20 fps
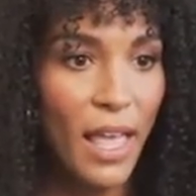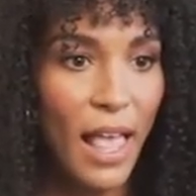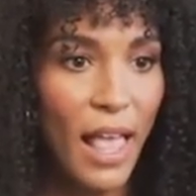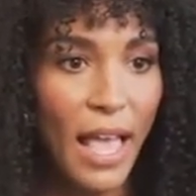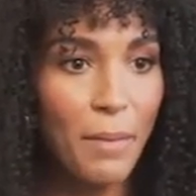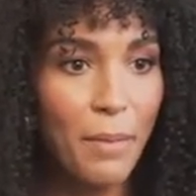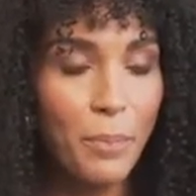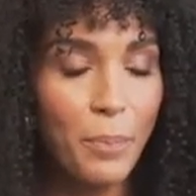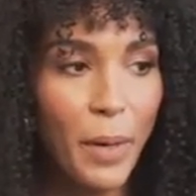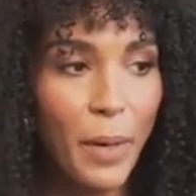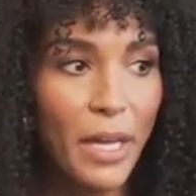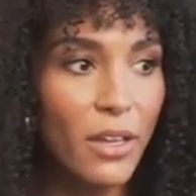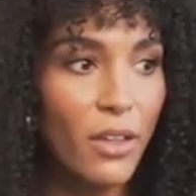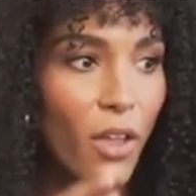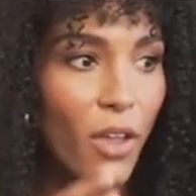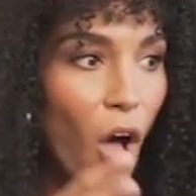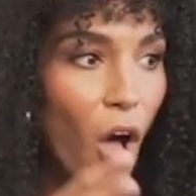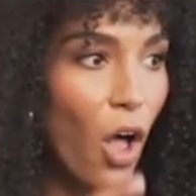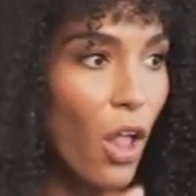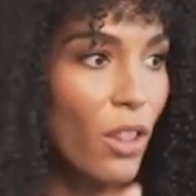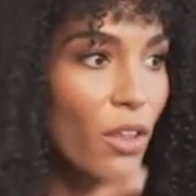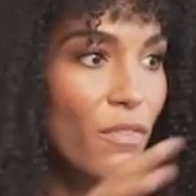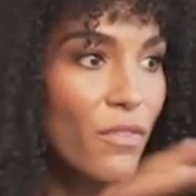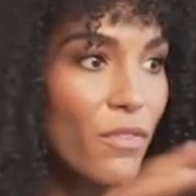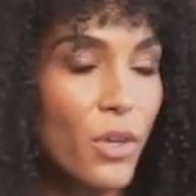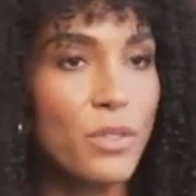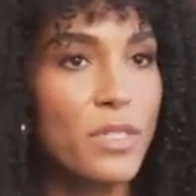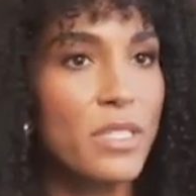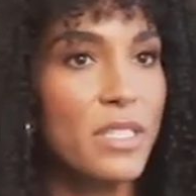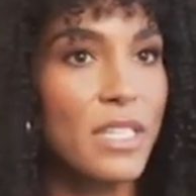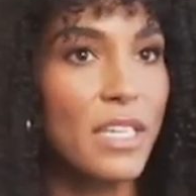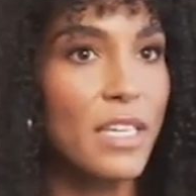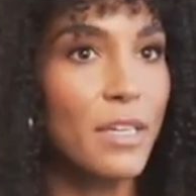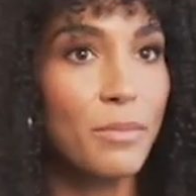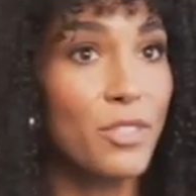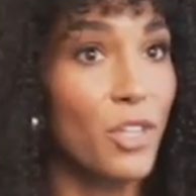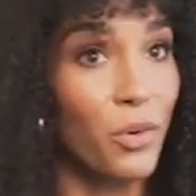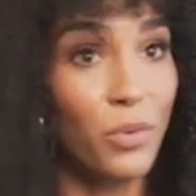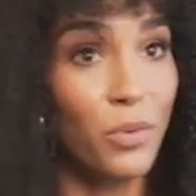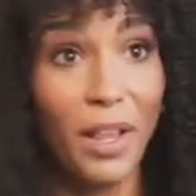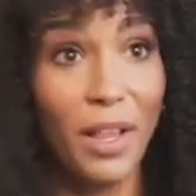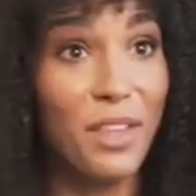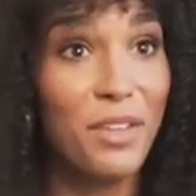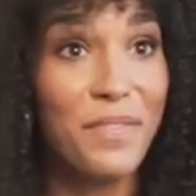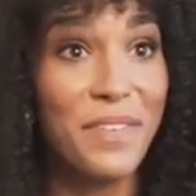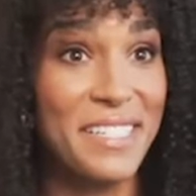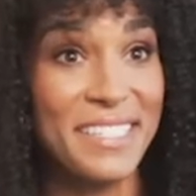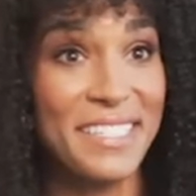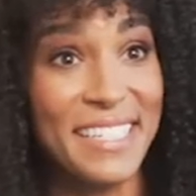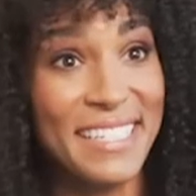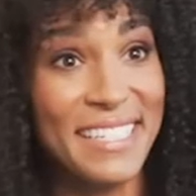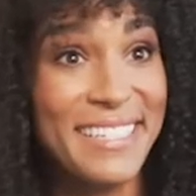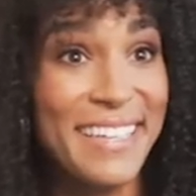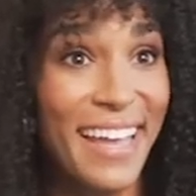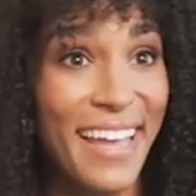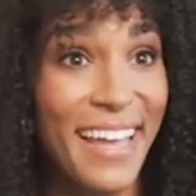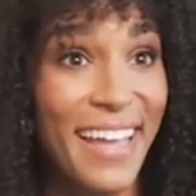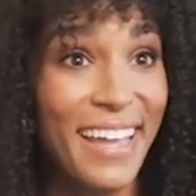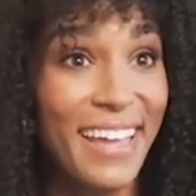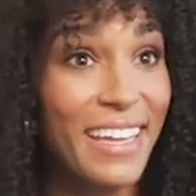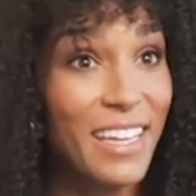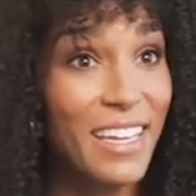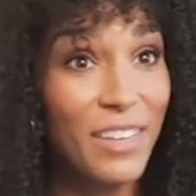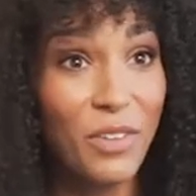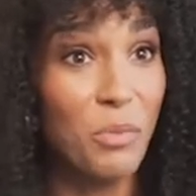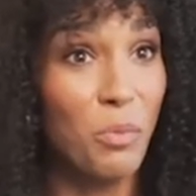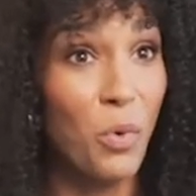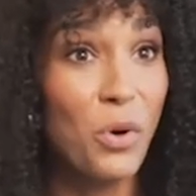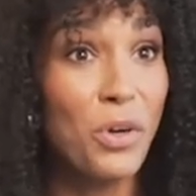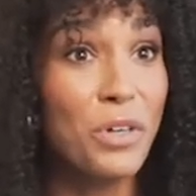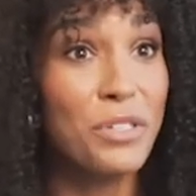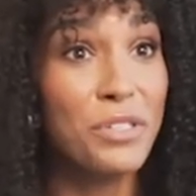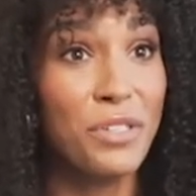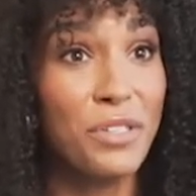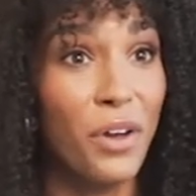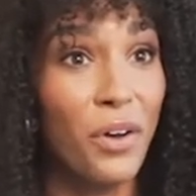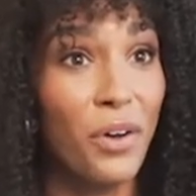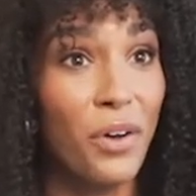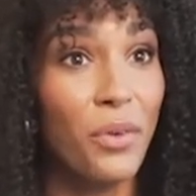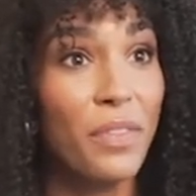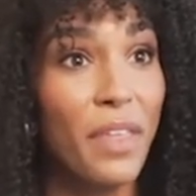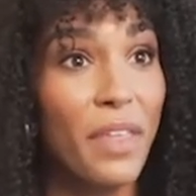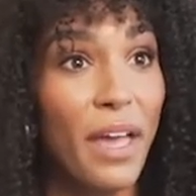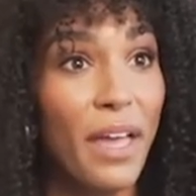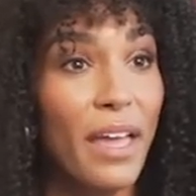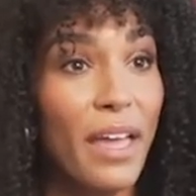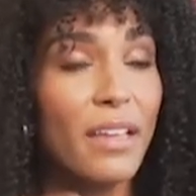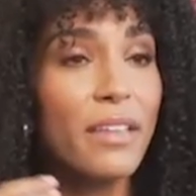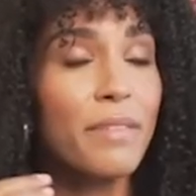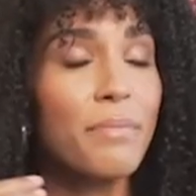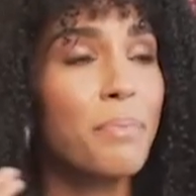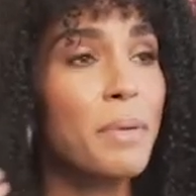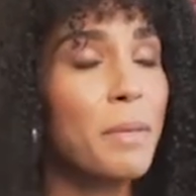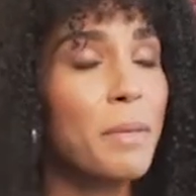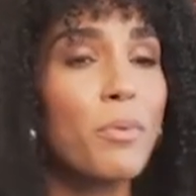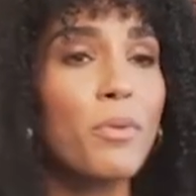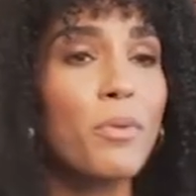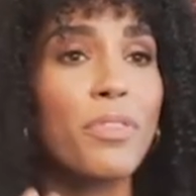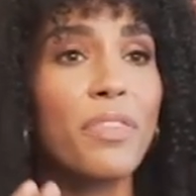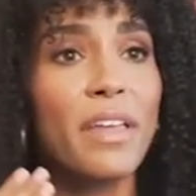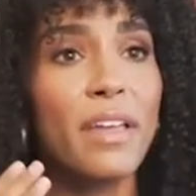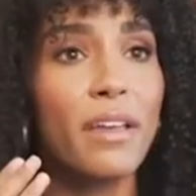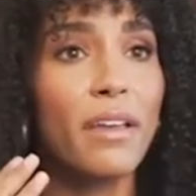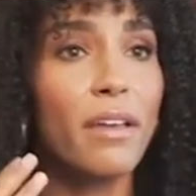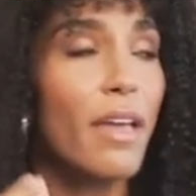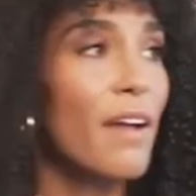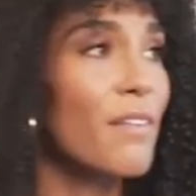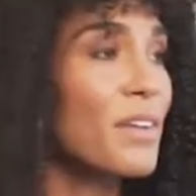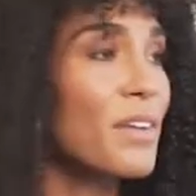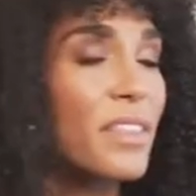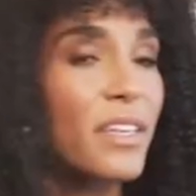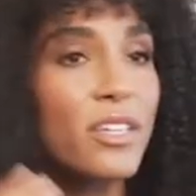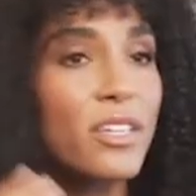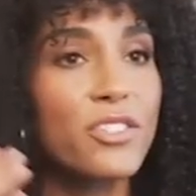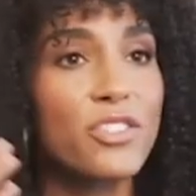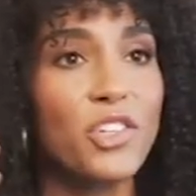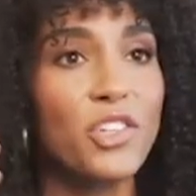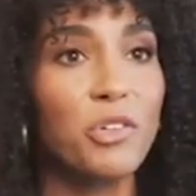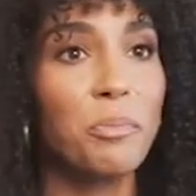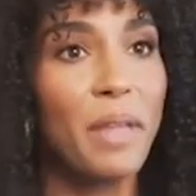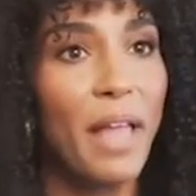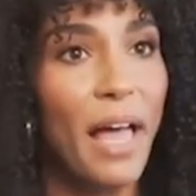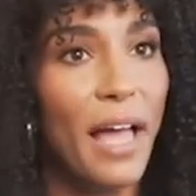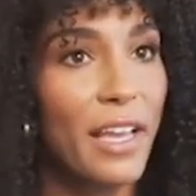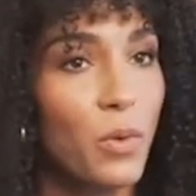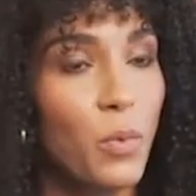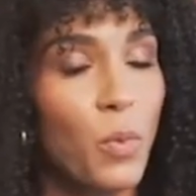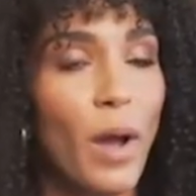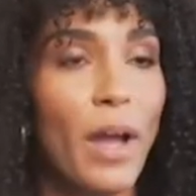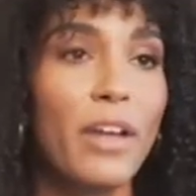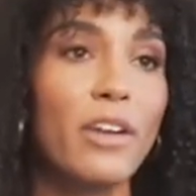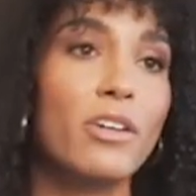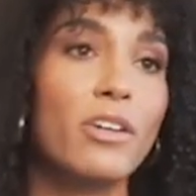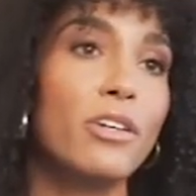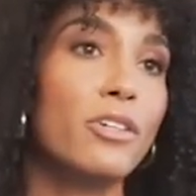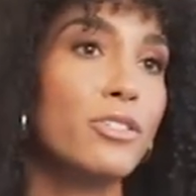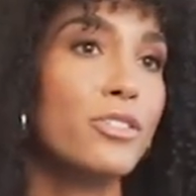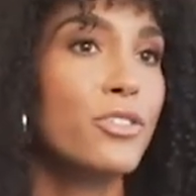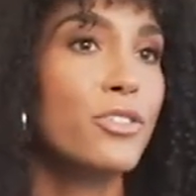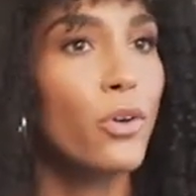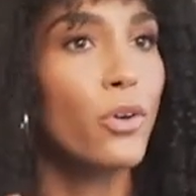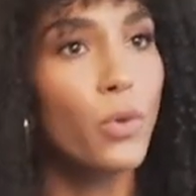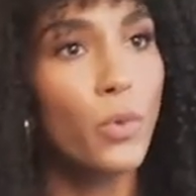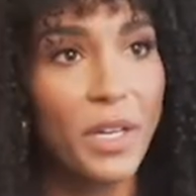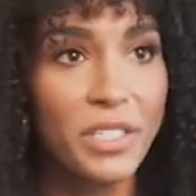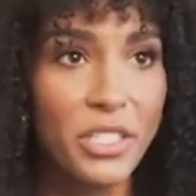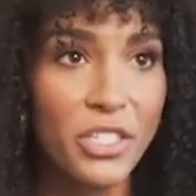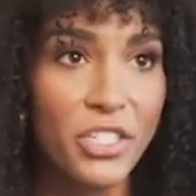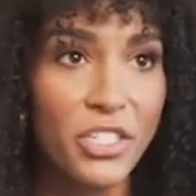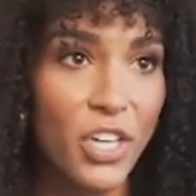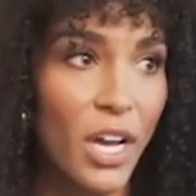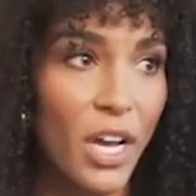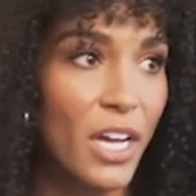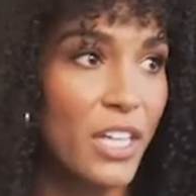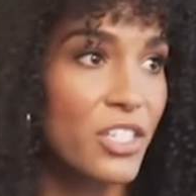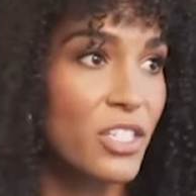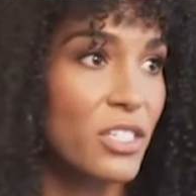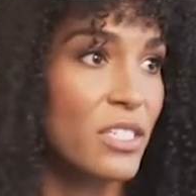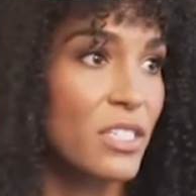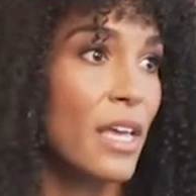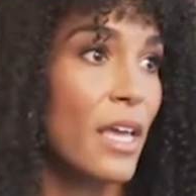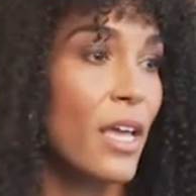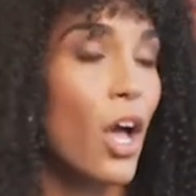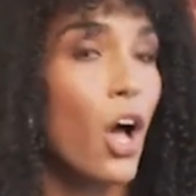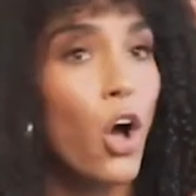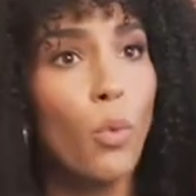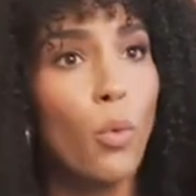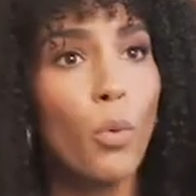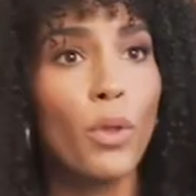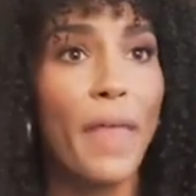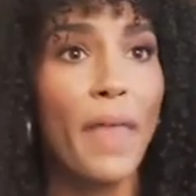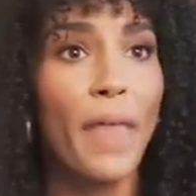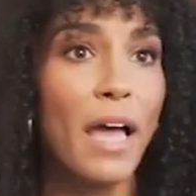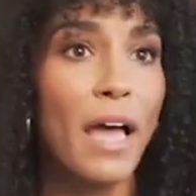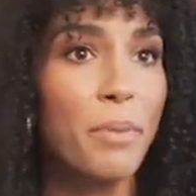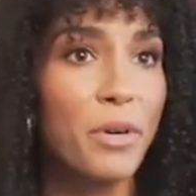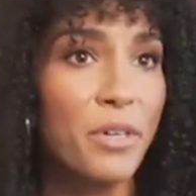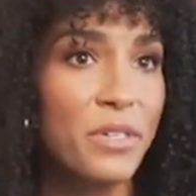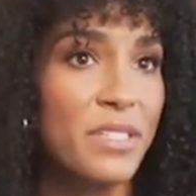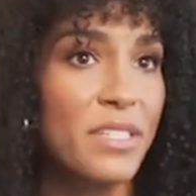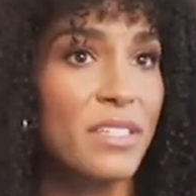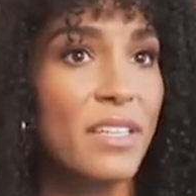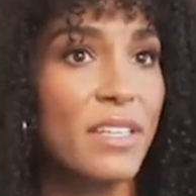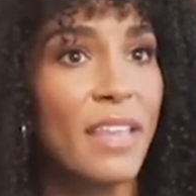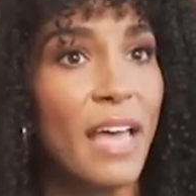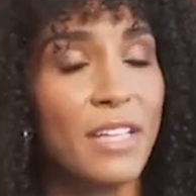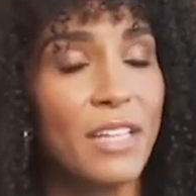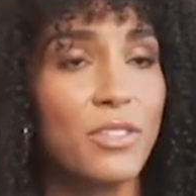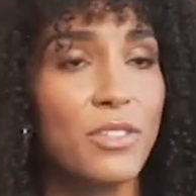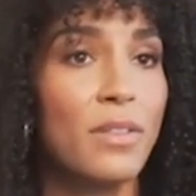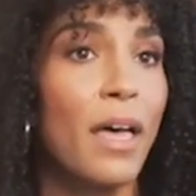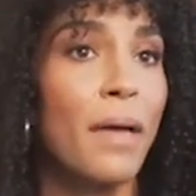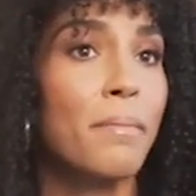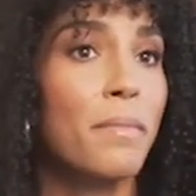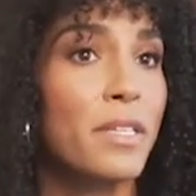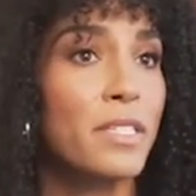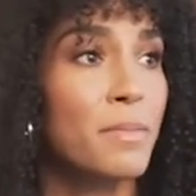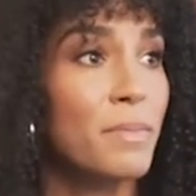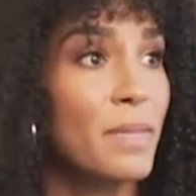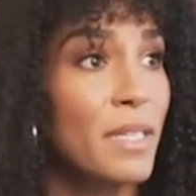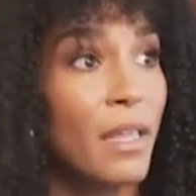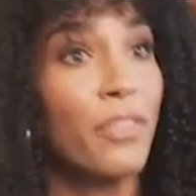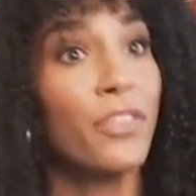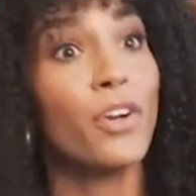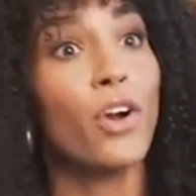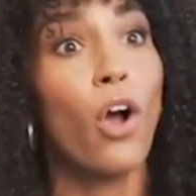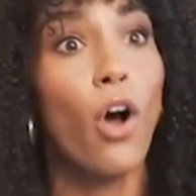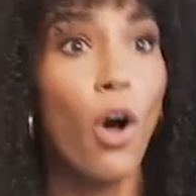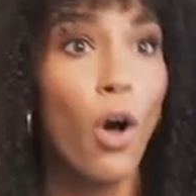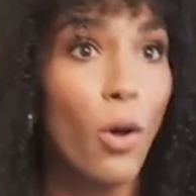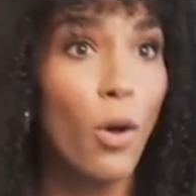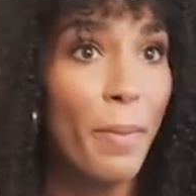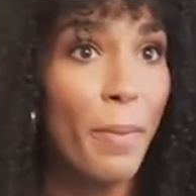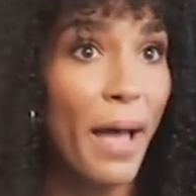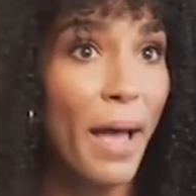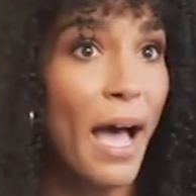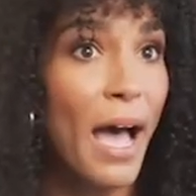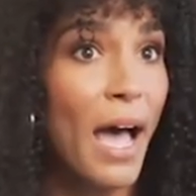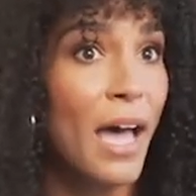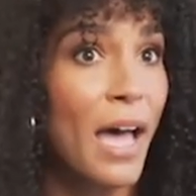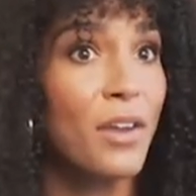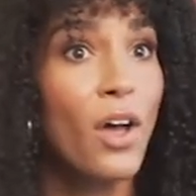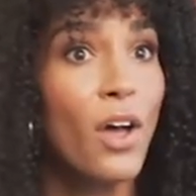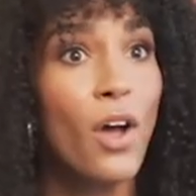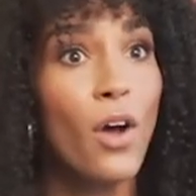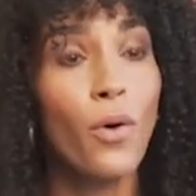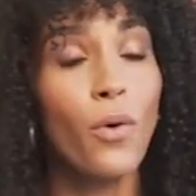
And, but all of those themes are relevant today, even more so that people think everything is so black and white and are so quick to judge and say, oh, well, that person did that, so that must mean that they're all bad.